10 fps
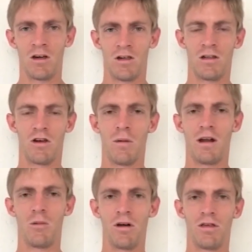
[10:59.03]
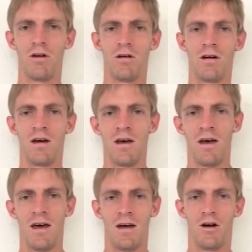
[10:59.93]
shared so many with you
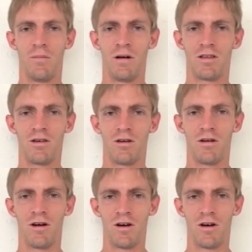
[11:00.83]
and hoping to